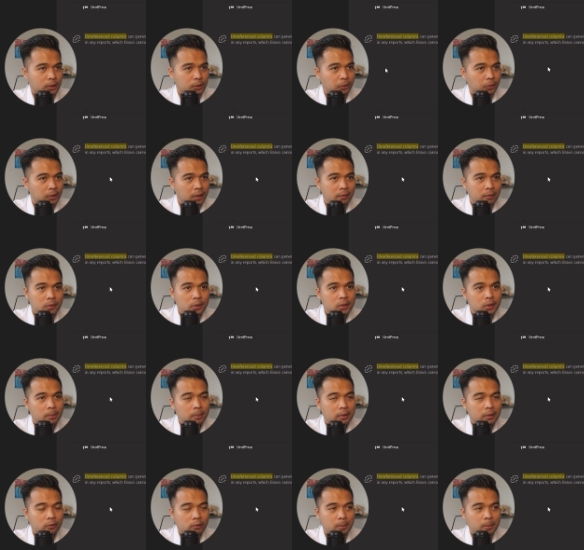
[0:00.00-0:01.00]
So it gives you some
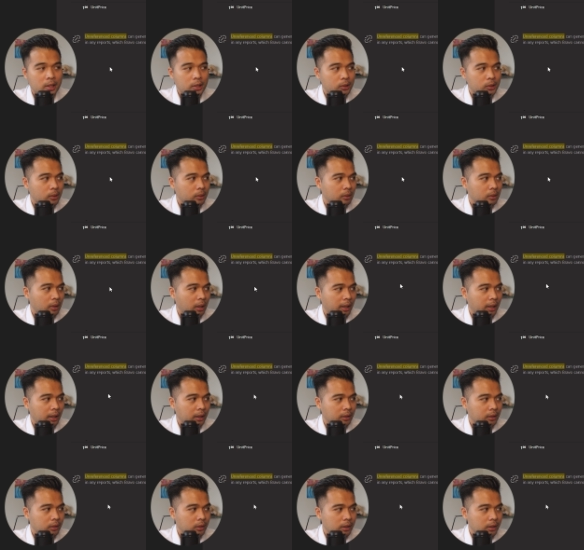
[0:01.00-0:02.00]
information
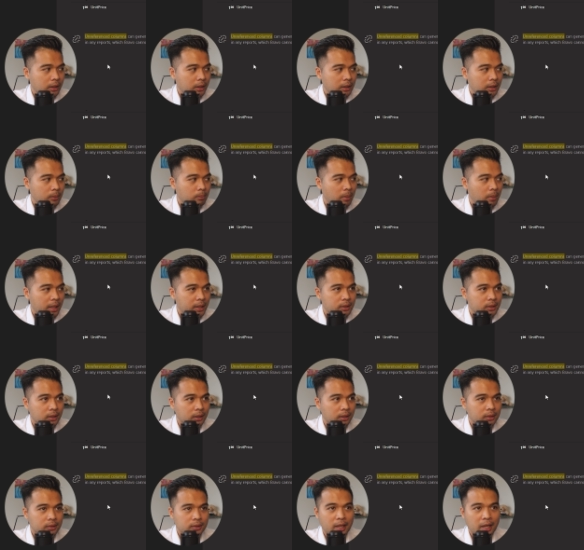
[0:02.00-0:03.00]
like the
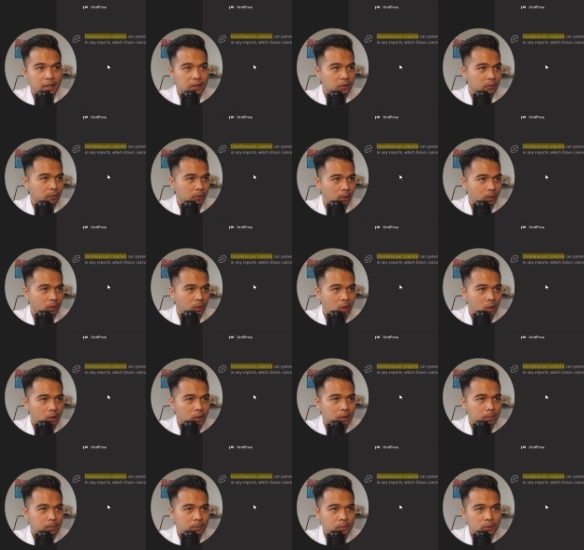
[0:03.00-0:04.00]
basic size of your
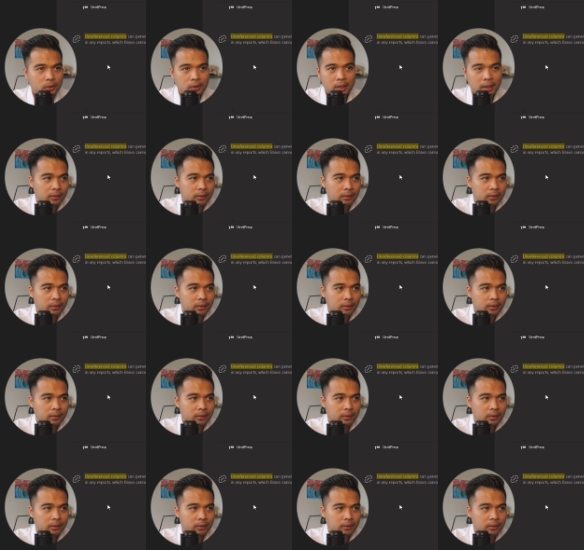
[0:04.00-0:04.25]
columns,